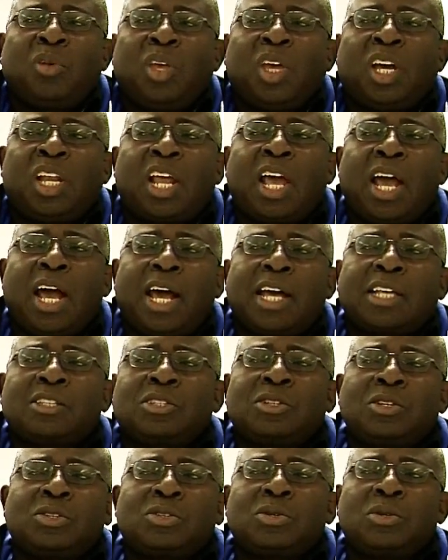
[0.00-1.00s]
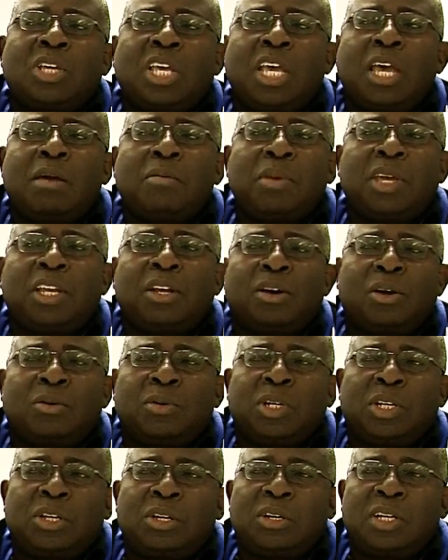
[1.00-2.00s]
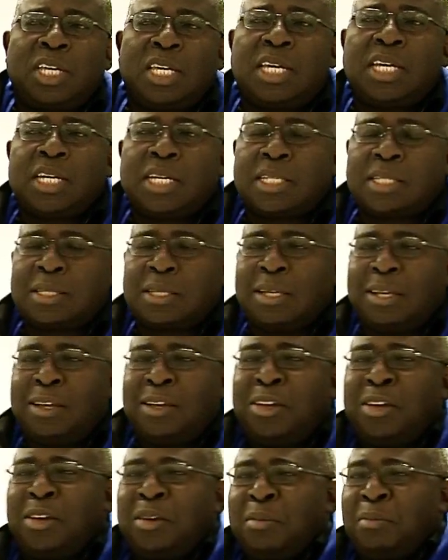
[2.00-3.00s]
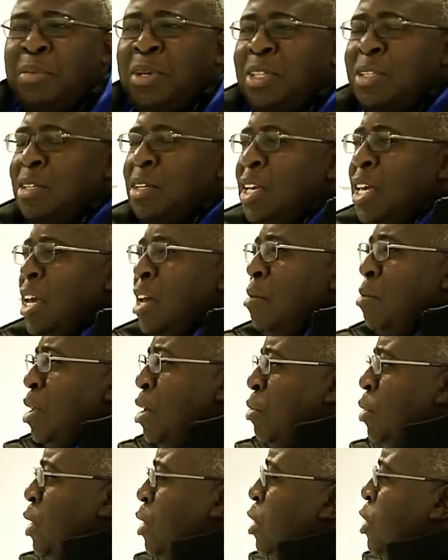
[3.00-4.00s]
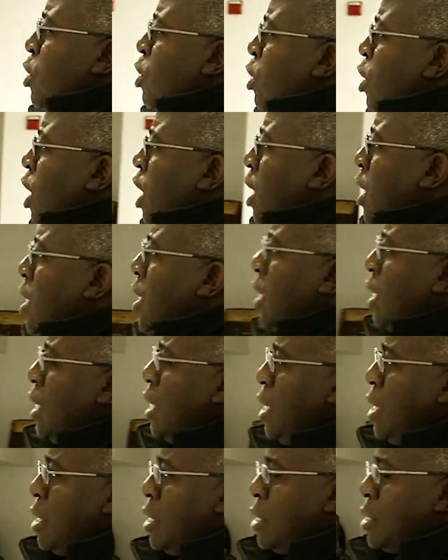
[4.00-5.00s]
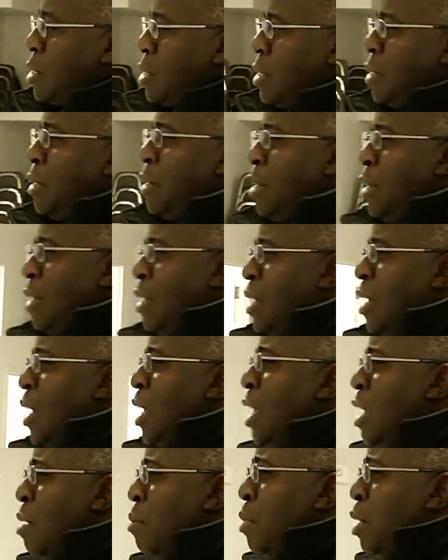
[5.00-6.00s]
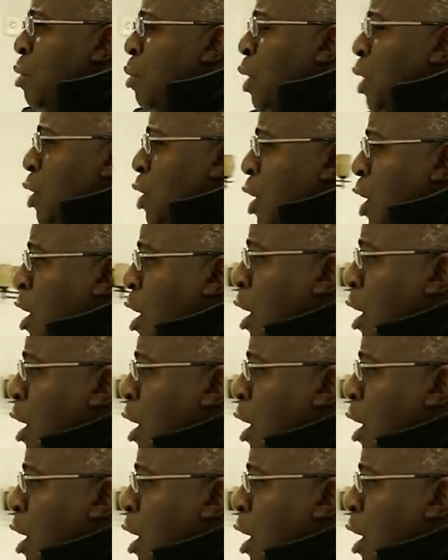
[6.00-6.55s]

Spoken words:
And I ask you to hear me not with your ears, but to hear me with your inner ears. Hear me with your